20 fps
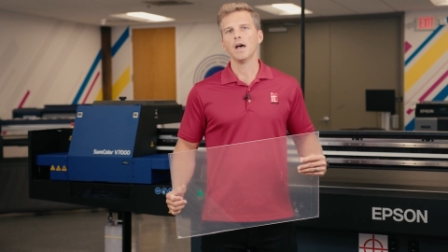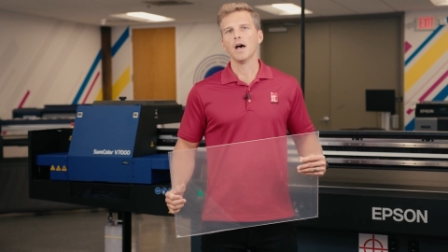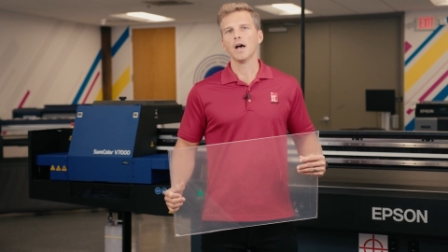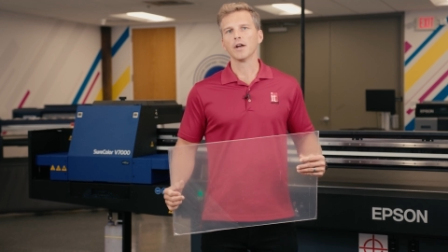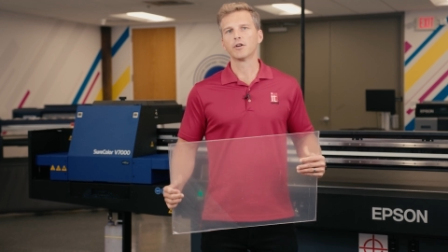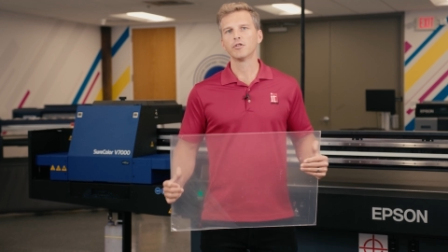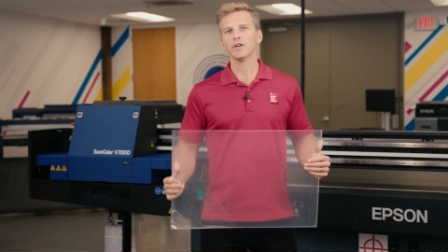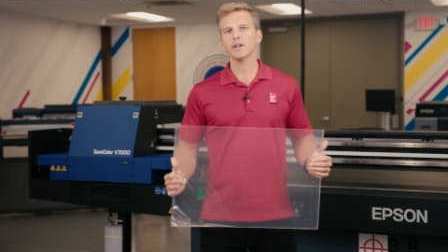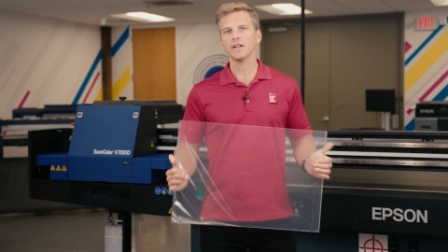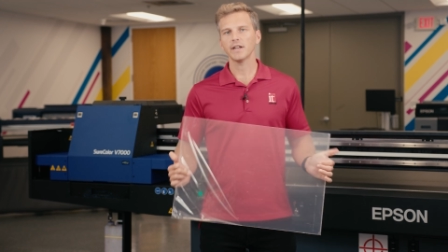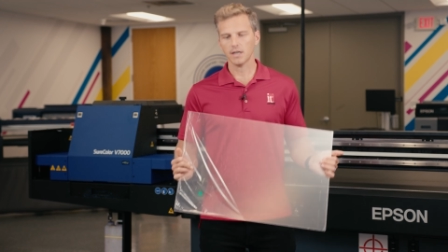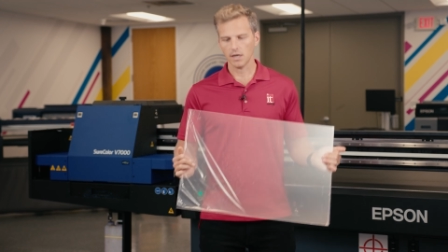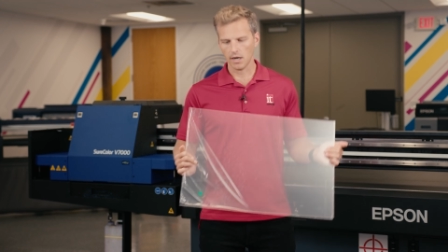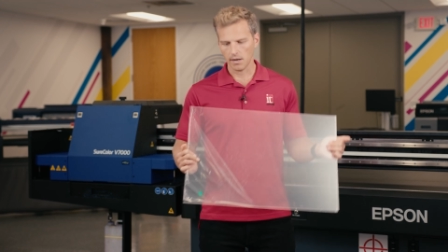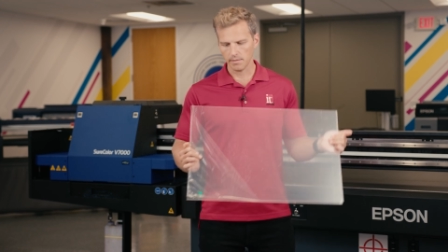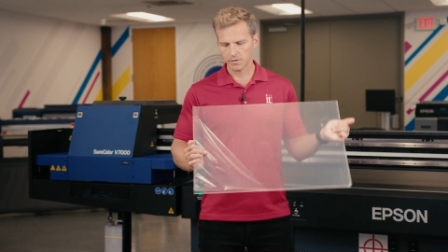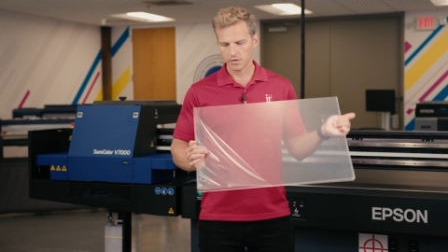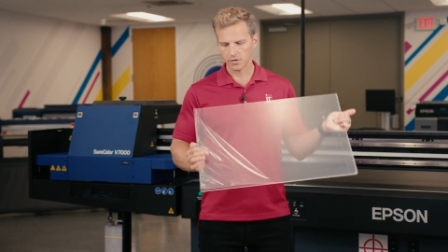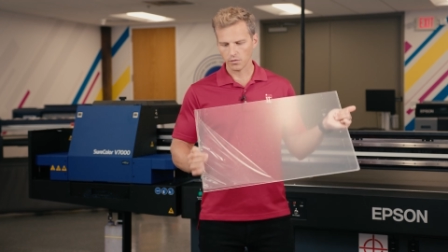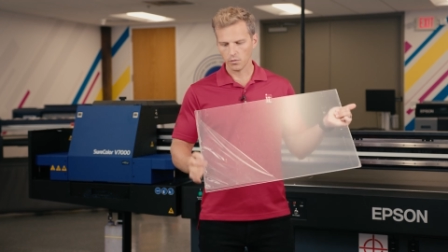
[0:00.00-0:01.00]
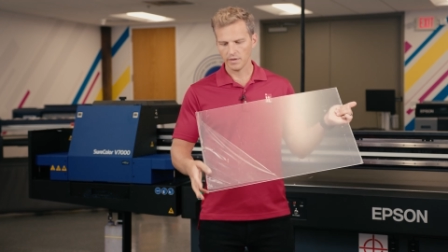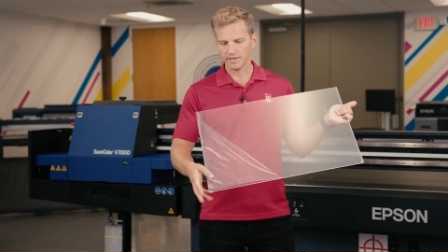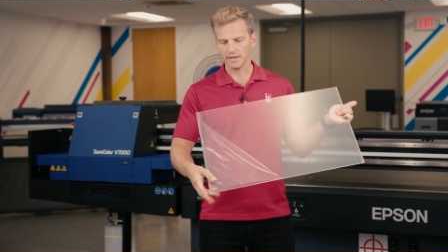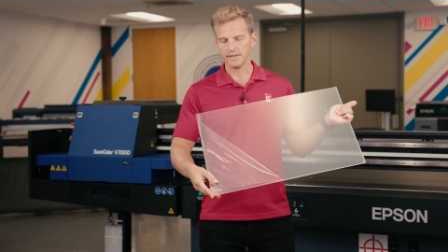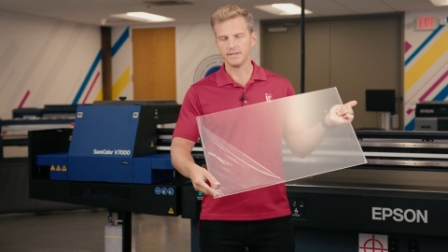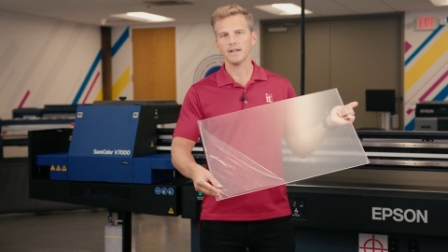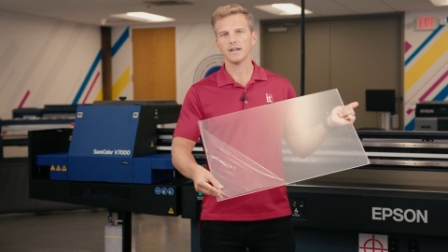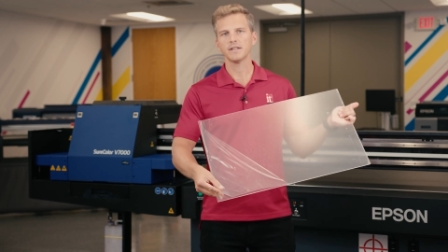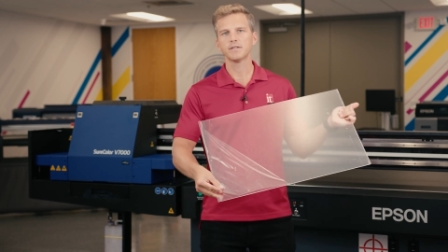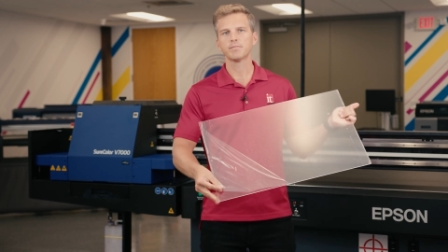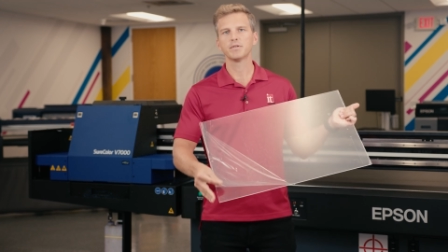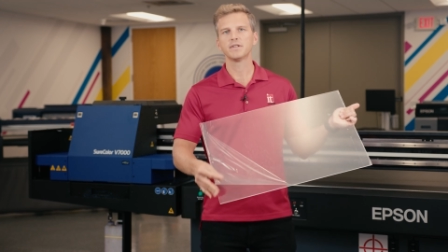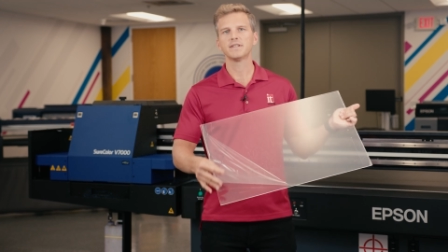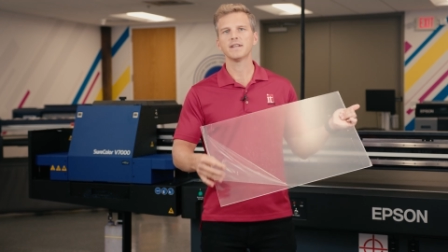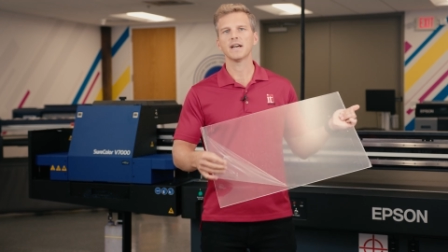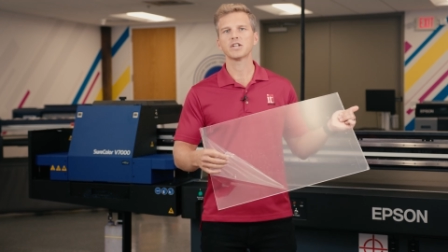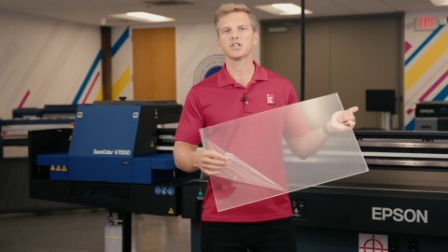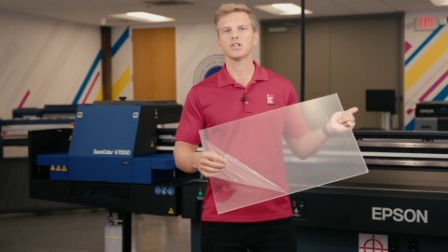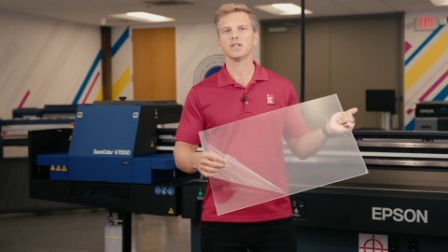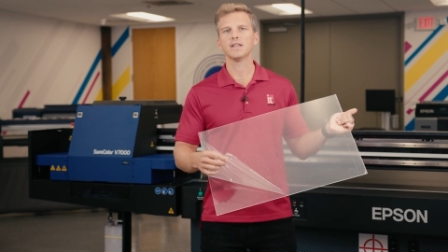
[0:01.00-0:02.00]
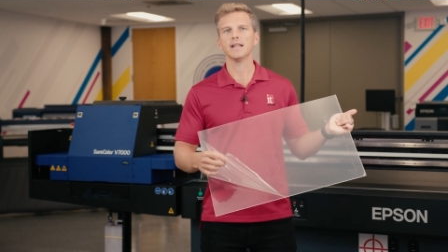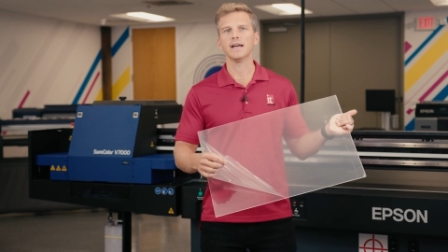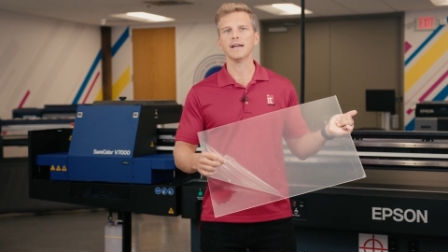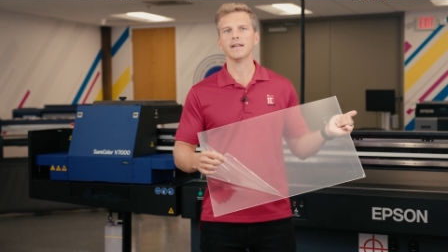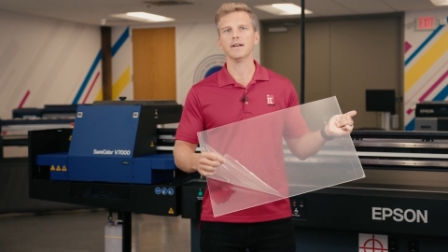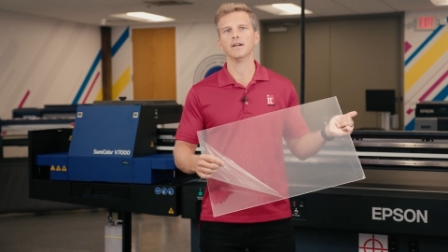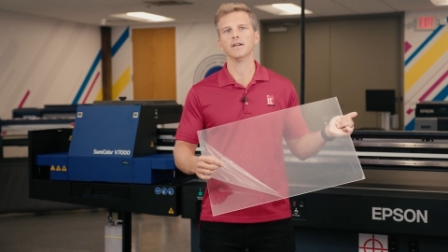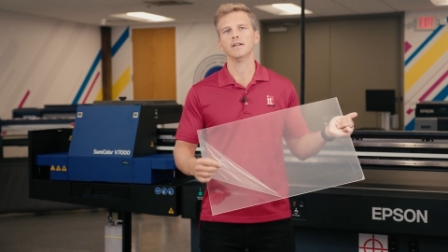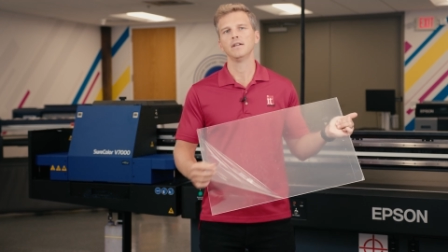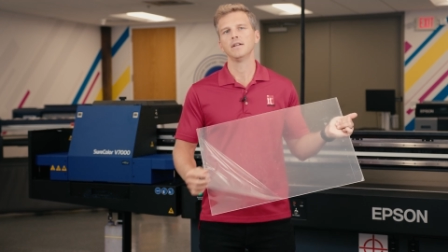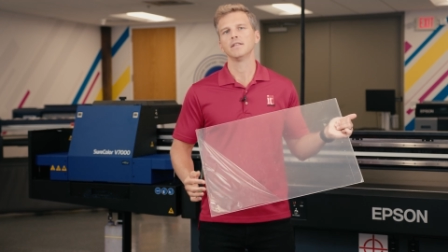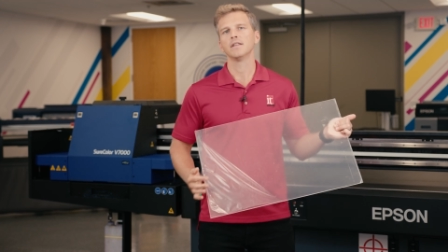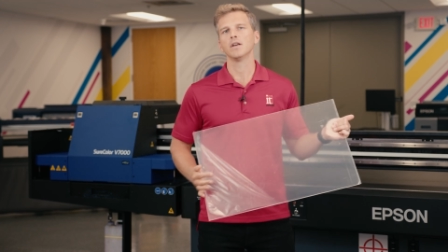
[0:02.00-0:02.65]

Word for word: Acrylic comes with a dust protection liner